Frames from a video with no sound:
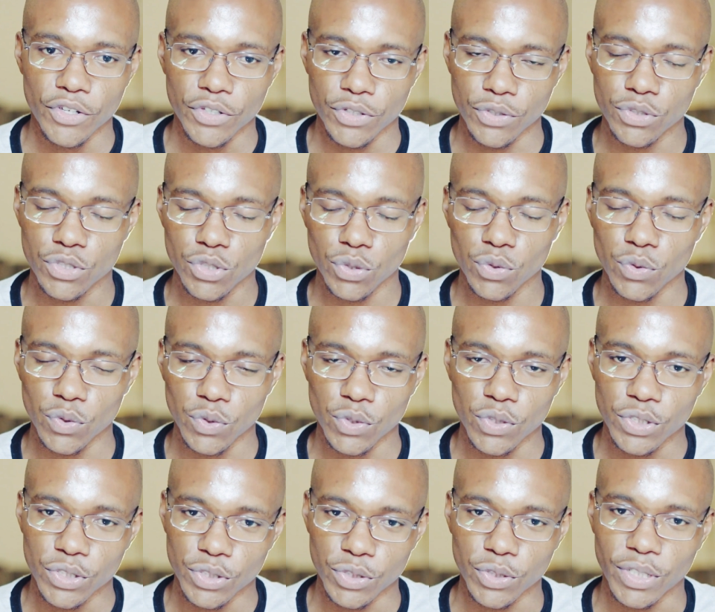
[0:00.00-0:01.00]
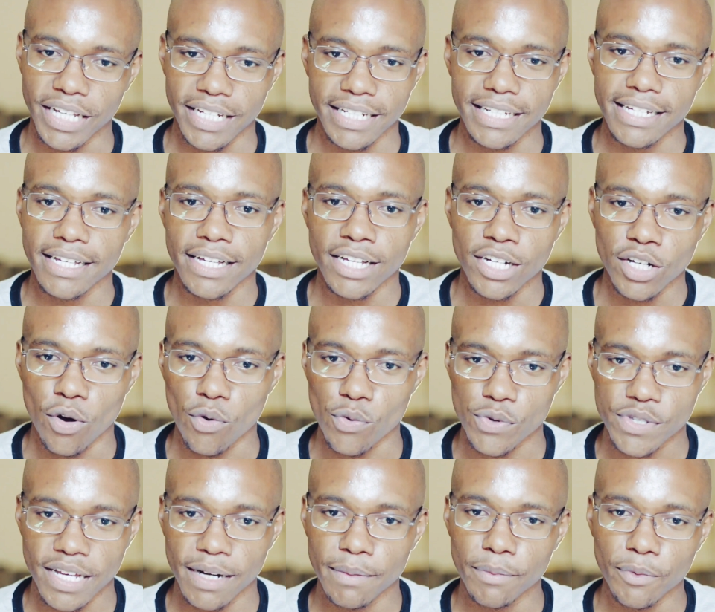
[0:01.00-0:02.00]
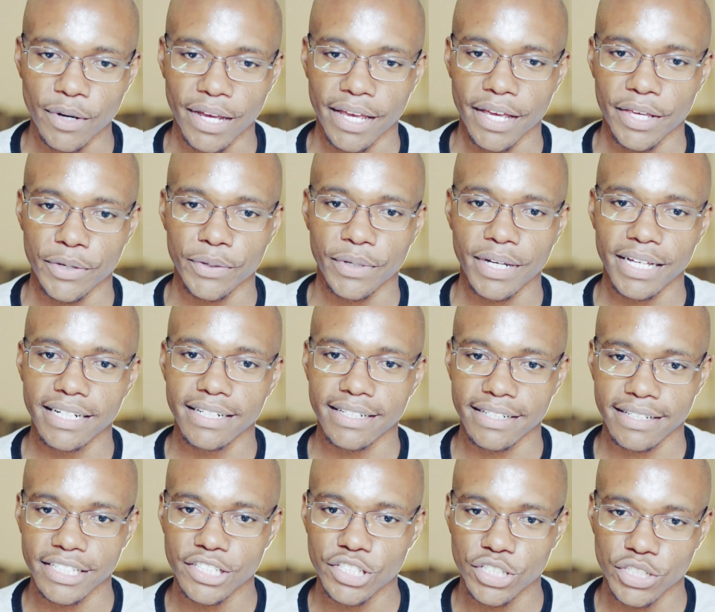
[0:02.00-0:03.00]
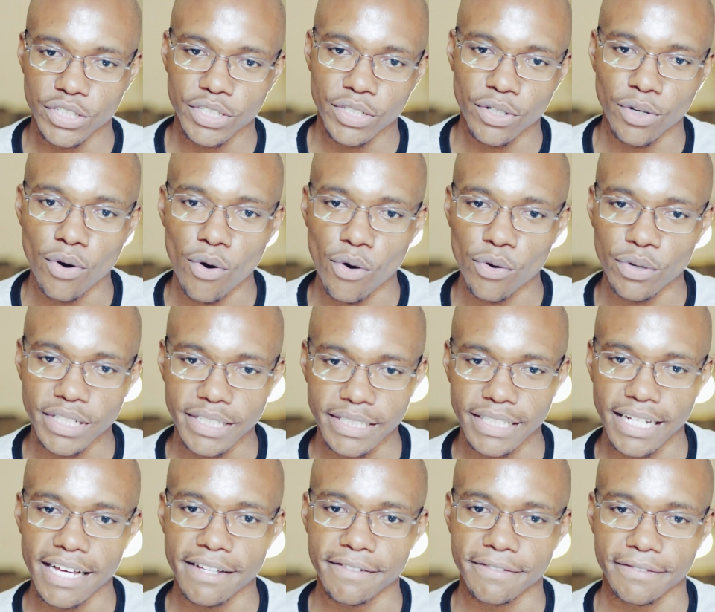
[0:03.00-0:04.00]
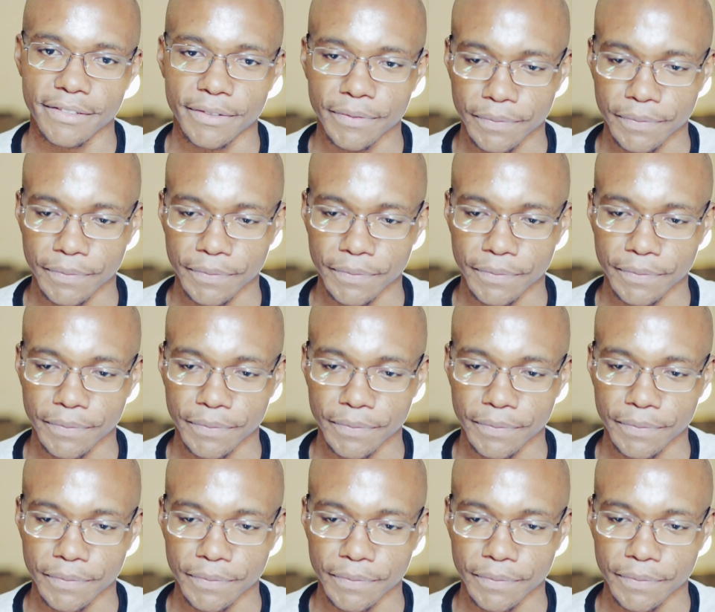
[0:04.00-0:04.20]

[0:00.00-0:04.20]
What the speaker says: you too, you can go somewhere, you can reach your goal in life.